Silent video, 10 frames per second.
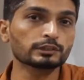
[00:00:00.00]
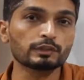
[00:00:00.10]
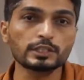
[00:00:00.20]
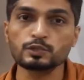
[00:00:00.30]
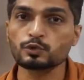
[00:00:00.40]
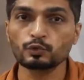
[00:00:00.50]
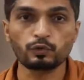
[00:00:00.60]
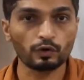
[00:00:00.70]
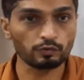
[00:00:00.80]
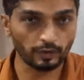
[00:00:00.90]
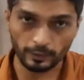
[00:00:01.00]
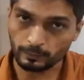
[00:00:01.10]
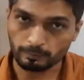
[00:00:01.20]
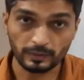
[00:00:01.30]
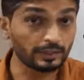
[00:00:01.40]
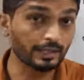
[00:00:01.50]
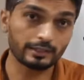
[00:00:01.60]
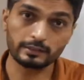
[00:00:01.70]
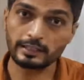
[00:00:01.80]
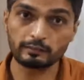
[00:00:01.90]
one is true for 5,
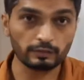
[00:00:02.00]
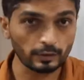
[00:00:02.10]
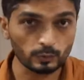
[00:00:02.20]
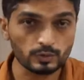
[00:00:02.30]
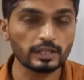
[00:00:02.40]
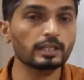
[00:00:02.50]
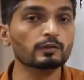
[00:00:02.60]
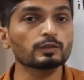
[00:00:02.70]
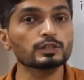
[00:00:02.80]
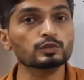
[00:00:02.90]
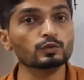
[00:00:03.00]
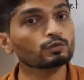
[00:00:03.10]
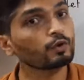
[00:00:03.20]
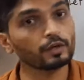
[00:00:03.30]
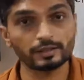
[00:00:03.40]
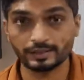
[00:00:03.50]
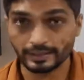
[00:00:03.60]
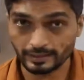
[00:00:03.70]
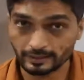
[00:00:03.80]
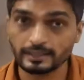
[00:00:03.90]
greater than 5. Second one is true for
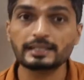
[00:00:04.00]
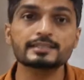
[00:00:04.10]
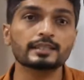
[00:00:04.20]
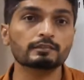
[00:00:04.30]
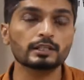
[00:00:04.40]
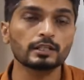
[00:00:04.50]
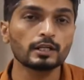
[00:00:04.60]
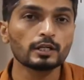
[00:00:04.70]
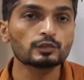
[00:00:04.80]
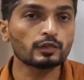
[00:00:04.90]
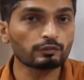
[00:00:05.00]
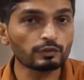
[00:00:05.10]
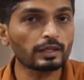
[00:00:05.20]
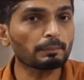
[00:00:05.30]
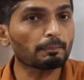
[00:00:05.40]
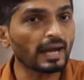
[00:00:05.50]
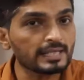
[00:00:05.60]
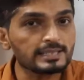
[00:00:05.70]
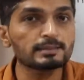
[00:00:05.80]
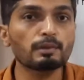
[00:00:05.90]
greater than 7. So if you take
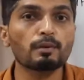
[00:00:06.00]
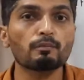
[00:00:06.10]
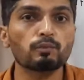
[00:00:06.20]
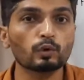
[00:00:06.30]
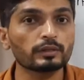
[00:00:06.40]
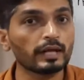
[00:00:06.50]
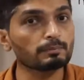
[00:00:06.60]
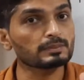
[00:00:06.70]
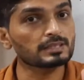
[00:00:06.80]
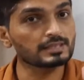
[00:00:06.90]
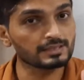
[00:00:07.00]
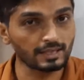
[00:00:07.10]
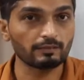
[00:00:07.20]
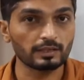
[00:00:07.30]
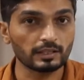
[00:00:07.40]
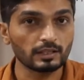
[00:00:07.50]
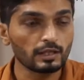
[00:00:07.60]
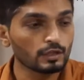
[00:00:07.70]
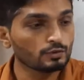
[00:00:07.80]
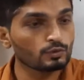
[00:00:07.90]
maximum of both, that means 7.
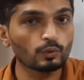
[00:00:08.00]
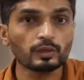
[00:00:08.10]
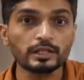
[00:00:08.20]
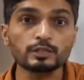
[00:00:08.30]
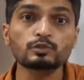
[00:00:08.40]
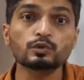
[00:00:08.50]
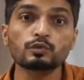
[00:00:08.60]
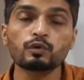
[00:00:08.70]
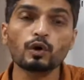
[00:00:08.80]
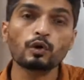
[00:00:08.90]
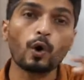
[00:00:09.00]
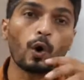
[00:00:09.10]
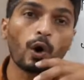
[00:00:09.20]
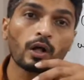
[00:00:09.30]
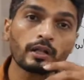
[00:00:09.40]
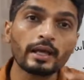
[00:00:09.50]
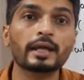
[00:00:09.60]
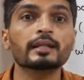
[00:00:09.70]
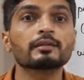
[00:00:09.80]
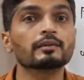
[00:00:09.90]
So it is true for all
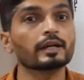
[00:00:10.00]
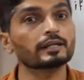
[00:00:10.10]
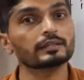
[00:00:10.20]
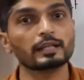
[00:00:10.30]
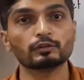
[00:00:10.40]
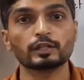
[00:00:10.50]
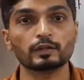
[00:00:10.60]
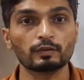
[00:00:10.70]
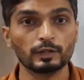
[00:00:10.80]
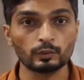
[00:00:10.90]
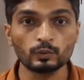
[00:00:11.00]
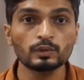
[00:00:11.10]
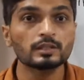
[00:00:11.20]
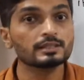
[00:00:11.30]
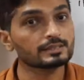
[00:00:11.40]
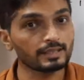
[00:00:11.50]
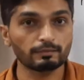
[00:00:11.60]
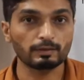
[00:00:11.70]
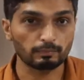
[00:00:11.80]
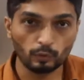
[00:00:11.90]
n greater than or equal to
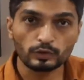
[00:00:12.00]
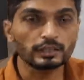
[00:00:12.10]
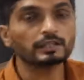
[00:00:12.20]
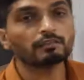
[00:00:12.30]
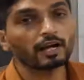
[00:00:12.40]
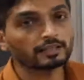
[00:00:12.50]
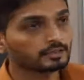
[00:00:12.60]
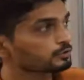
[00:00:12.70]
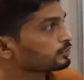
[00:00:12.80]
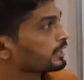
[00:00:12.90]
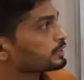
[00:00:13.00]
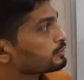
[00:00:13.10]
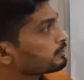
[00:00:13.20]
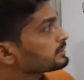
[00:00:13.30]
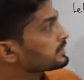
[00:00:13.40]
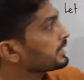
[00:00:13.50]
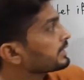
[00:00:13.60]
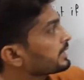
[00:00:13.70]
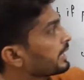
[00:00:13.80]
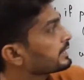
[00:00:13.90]
7, both inequalities. So that's why I'm
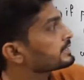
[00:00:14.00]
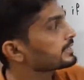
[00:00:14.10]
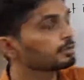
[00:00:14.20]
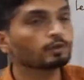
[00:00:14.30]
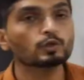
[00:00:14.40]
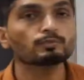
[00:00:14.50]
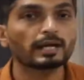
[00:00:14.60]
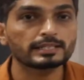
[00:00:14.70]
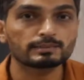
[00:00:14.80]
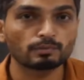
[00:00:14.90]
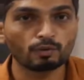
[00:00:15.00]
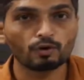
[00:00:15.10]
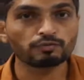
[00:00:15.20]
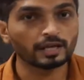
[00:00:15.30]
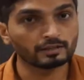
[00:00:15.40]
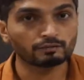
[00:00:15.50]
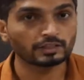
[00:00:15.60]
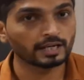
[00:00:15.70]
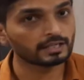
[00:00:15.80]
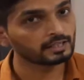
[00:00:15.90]
selecting n is equal to maximum of
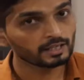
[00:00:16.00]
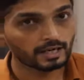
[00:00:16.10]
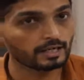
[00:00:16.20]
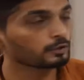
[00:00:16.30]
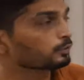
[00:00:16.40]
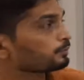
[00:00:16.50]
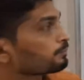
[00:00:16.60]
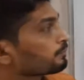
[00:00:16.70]
n1 and n2.